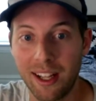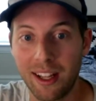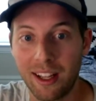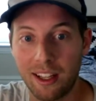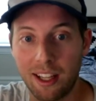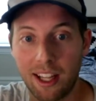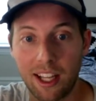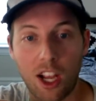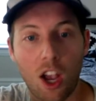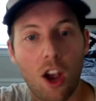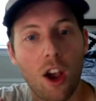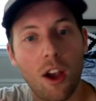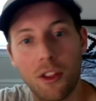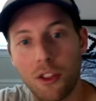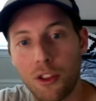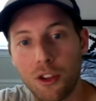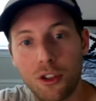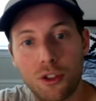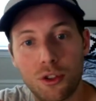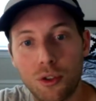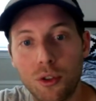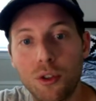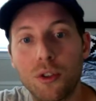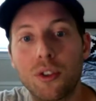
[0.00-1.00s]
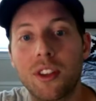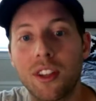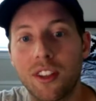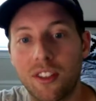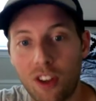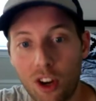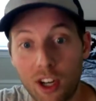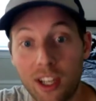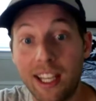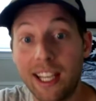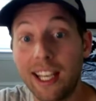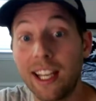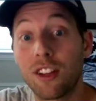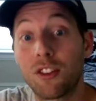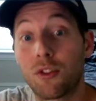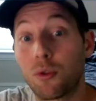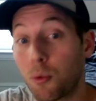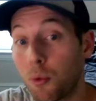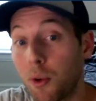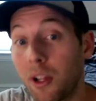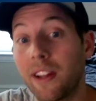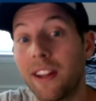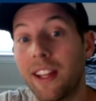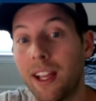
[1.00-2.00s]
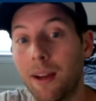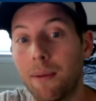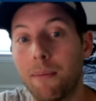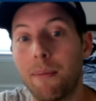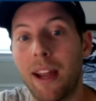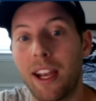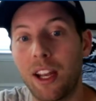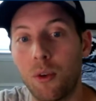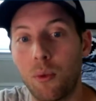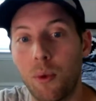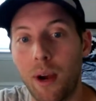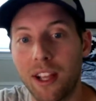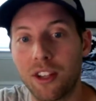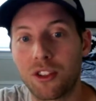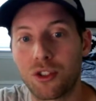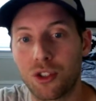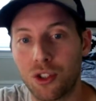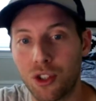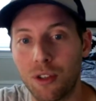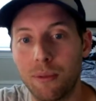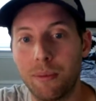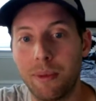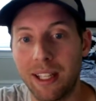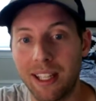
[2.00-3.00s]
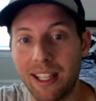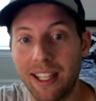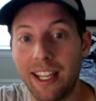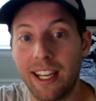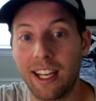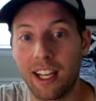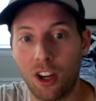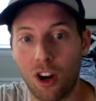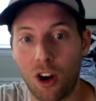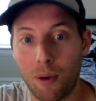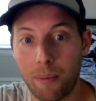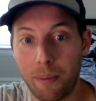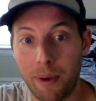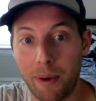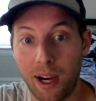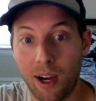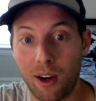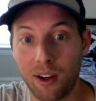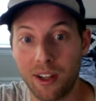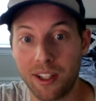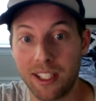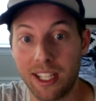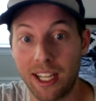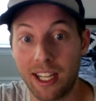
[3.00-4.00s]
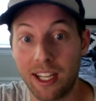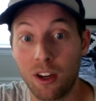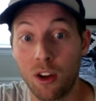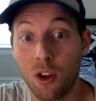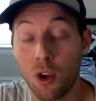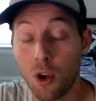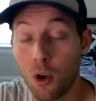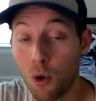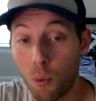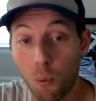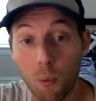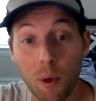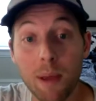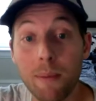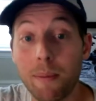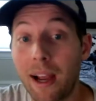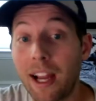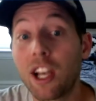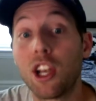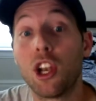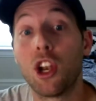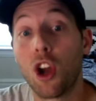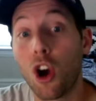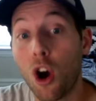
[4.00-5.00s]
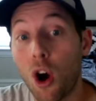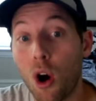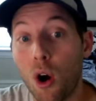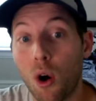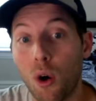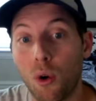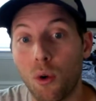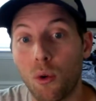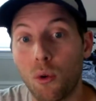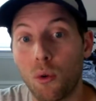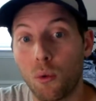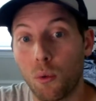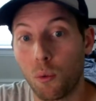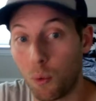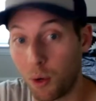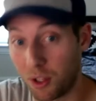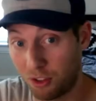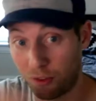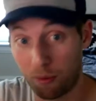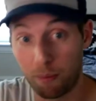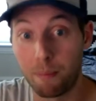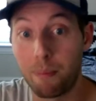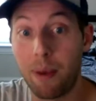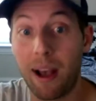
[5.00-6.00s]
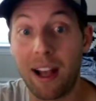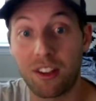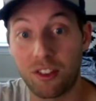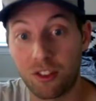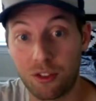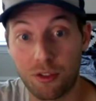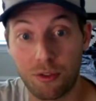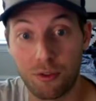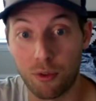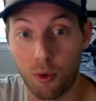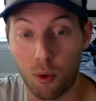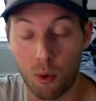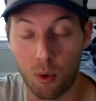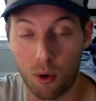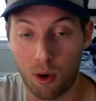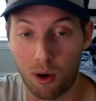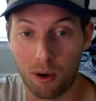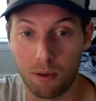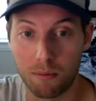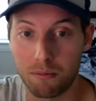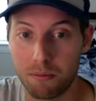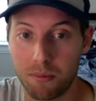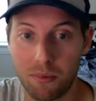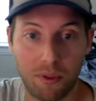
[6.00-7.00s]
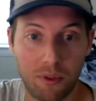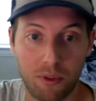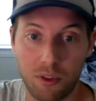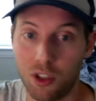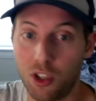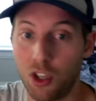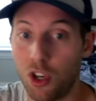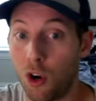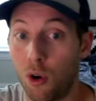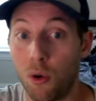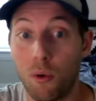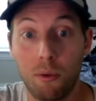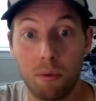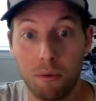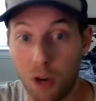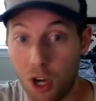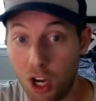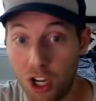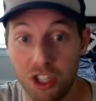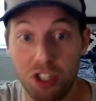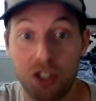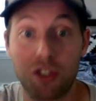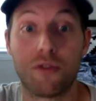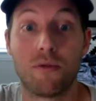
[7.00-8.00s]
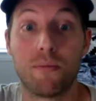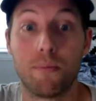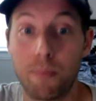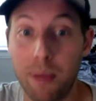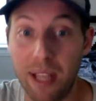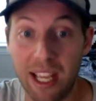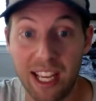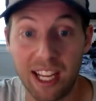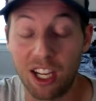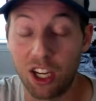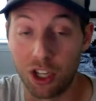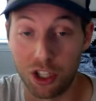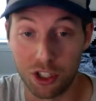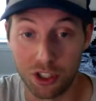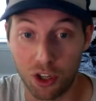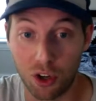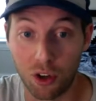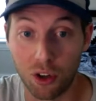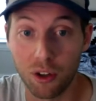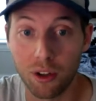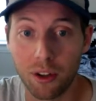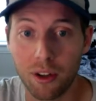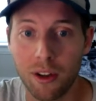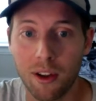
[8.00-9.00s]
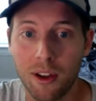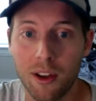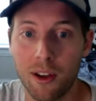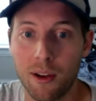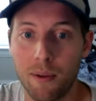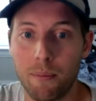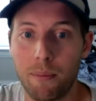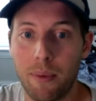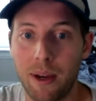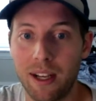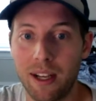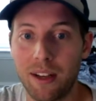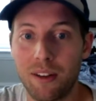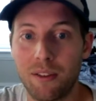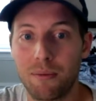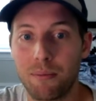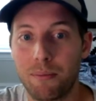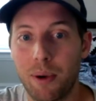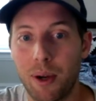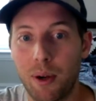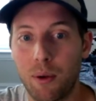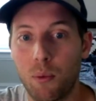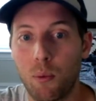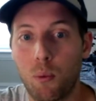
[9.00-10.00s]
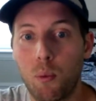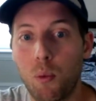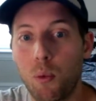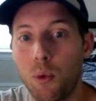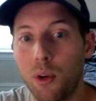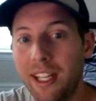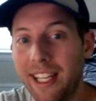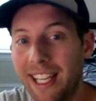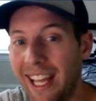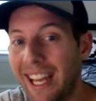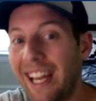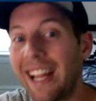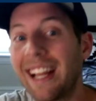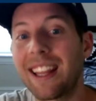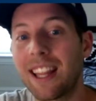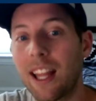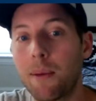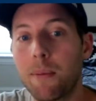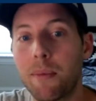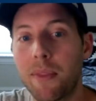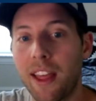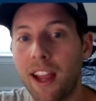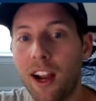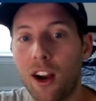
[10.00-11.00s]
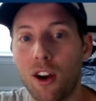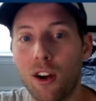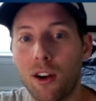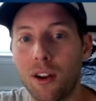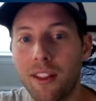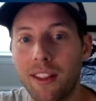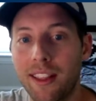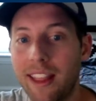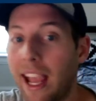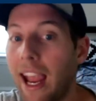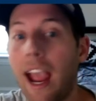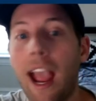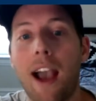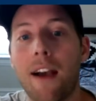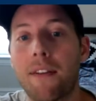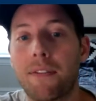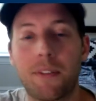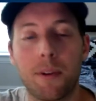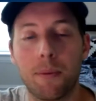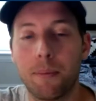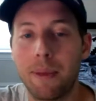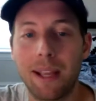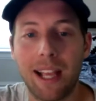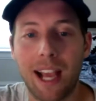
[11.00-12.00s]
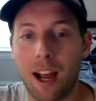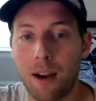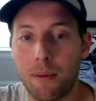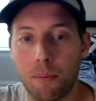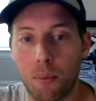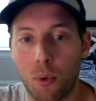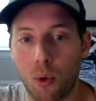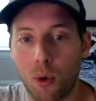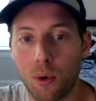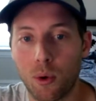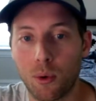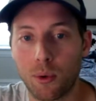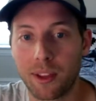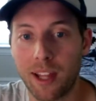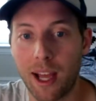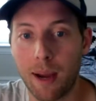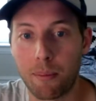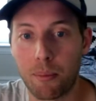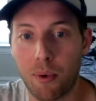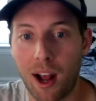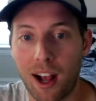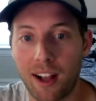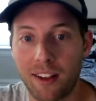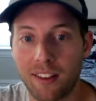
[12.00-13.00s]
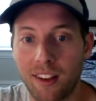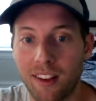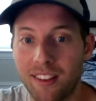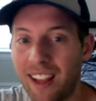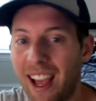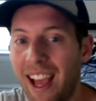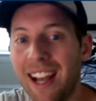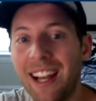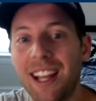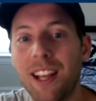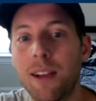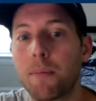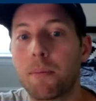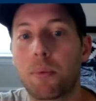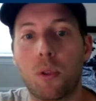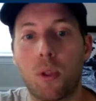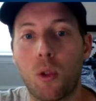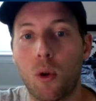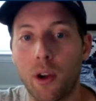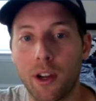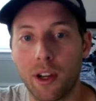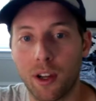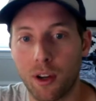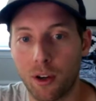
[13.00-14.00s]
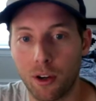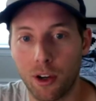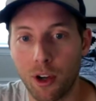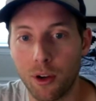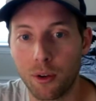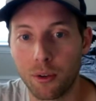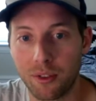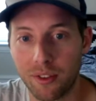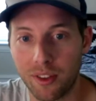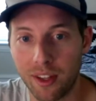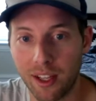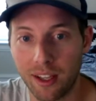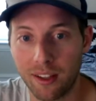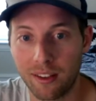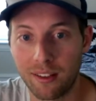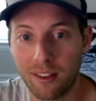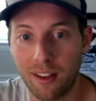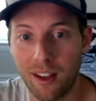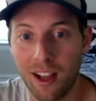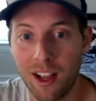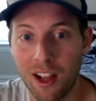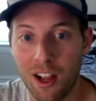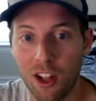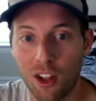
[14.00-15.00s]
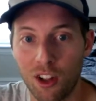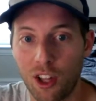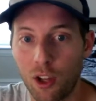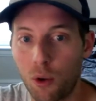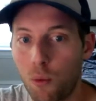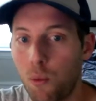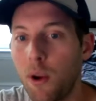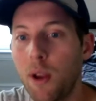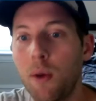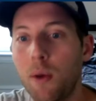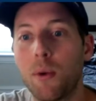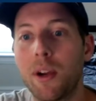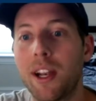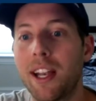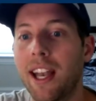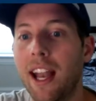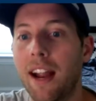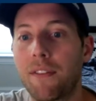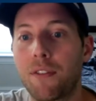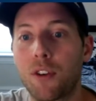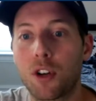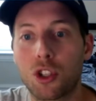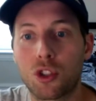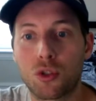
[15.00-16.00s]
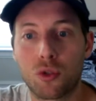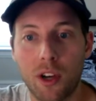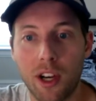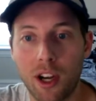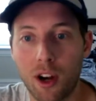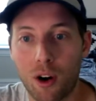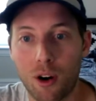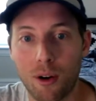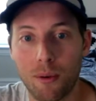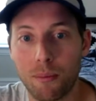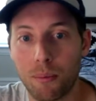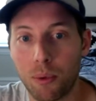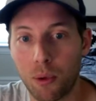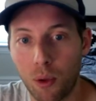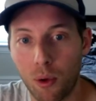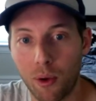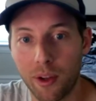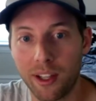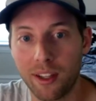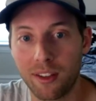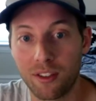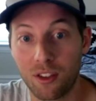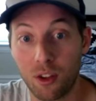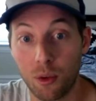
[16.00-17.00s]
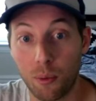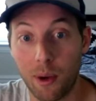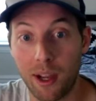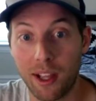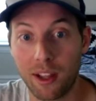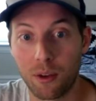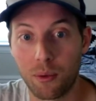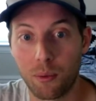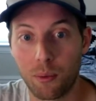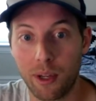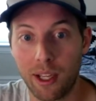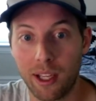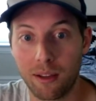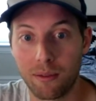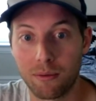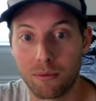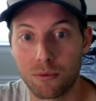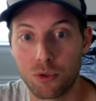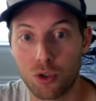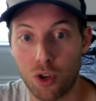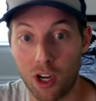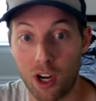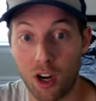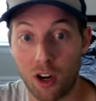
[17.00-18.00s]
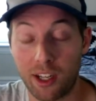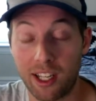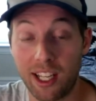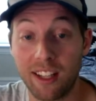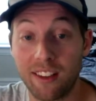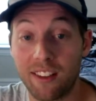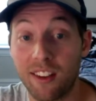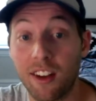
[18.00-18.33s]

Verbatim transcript: Like, the truth is our kids really in many ways should be leading our parenting. We might know what's best for, you know, a, being an adult, but, but getting them there, they have to be on board with that process. Any employer knows this. Like, we would never treat our employees the way that we treat our kids.